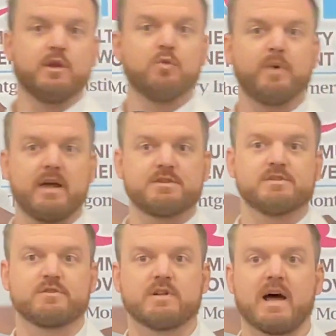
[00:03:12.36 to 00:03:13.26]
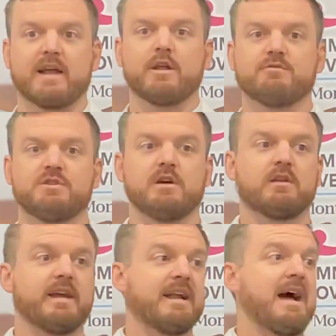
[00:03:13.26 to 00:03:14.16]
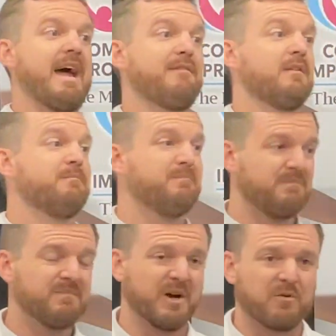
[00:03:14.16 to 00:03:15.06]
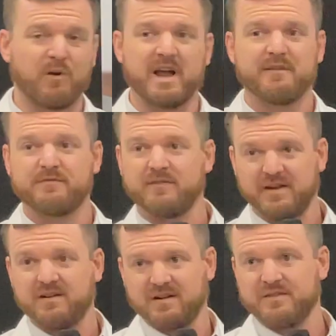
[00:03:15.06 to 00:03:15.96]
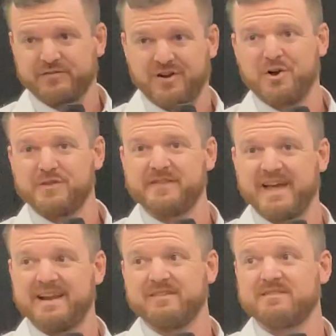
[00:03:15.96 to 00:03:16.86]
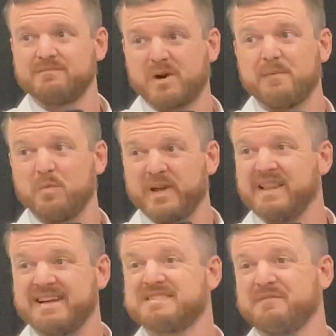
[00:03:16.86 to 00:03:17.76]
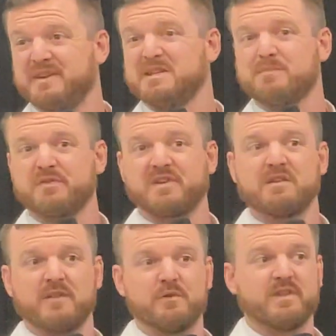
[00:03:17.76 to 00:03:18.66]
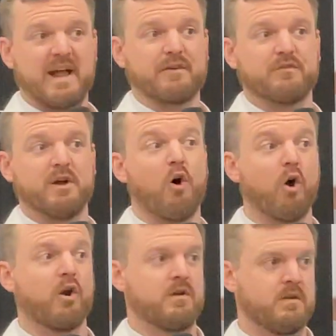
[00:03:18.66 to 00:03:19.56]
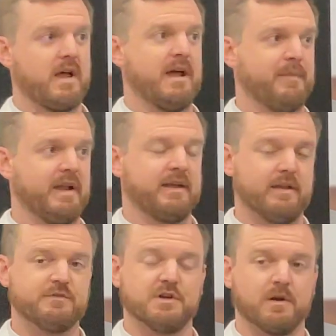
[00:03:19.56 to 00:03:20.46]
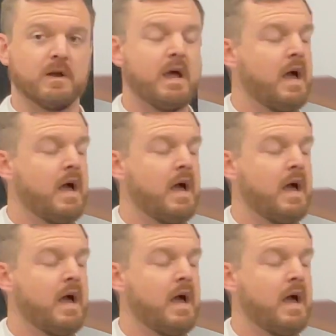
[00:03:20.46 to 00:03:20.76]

new patients are diagnosed yearly, and I have a grave concern that is probably less than 50% of those that actually are diabetic each year.